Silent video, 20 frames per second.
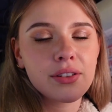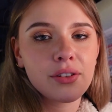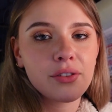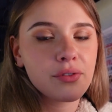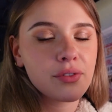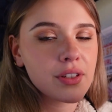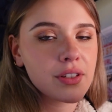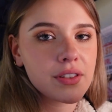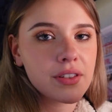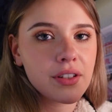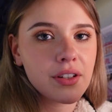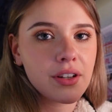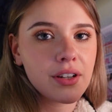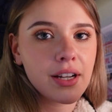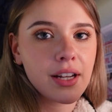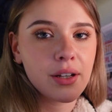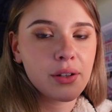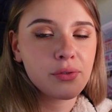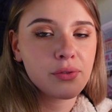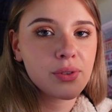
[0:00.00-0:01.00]
of this year
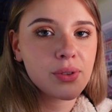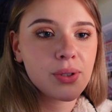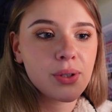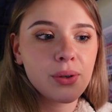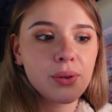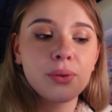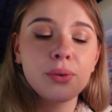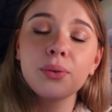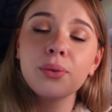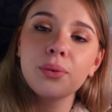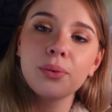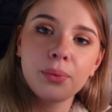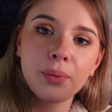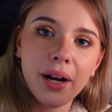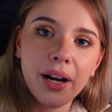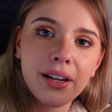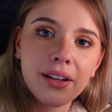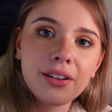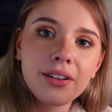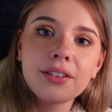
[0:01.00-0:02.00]
left, so
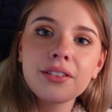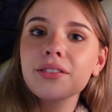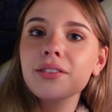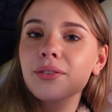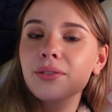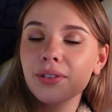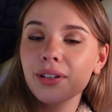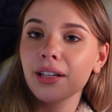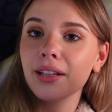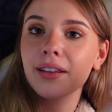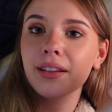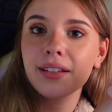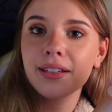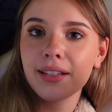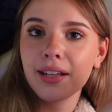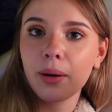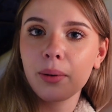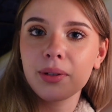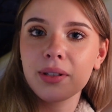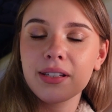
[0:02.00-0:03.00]
why not create these
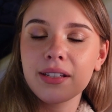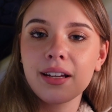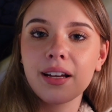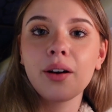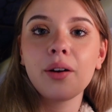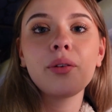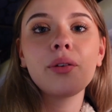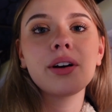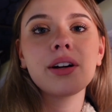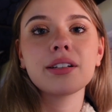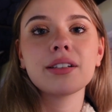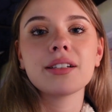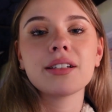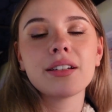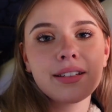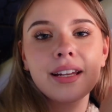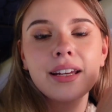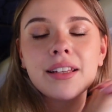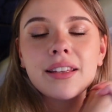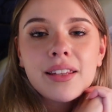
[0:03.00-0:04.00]
habits now and
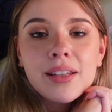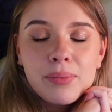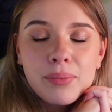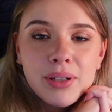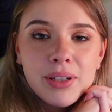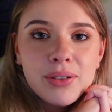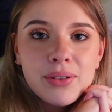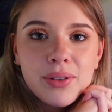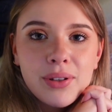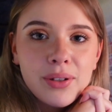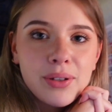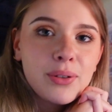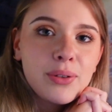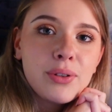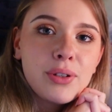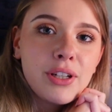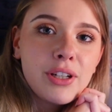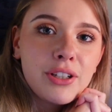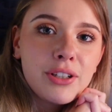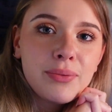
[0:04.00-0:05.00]
take them into the new
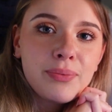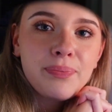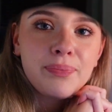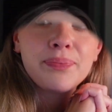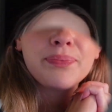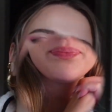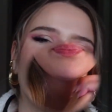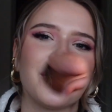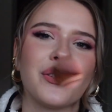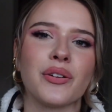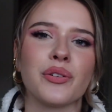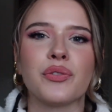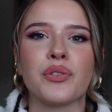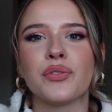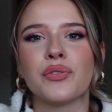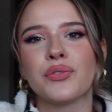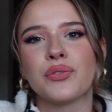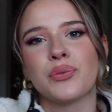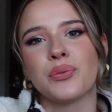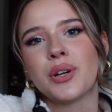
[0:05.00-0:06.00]
year? I don't know if
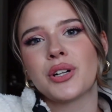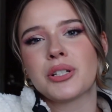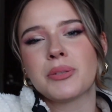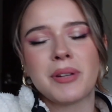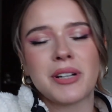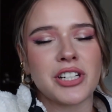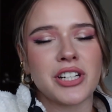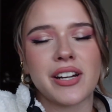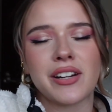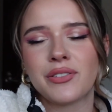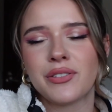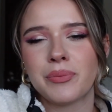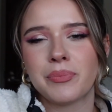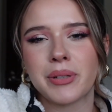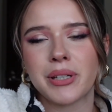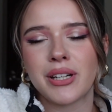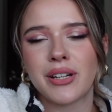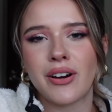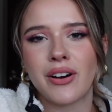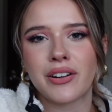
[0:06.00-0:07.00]
you've watched my channel a
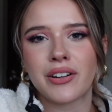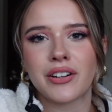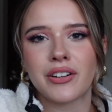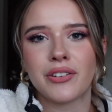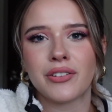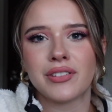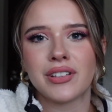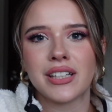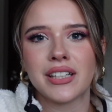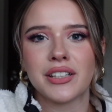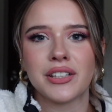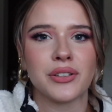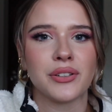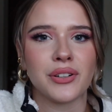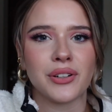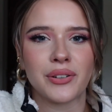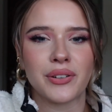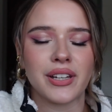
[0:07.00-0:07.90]
bit longer already, you know